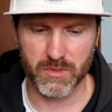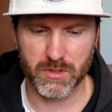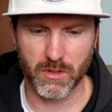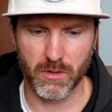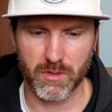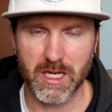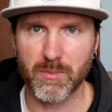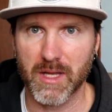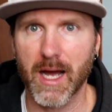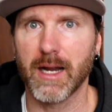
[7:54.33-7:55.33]
So
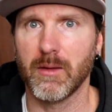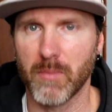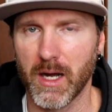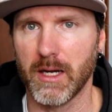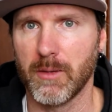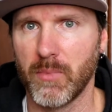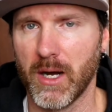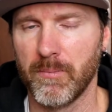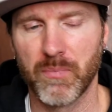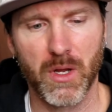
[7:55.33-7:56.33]
keep that in mind.
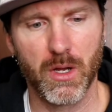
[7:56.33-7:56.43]
But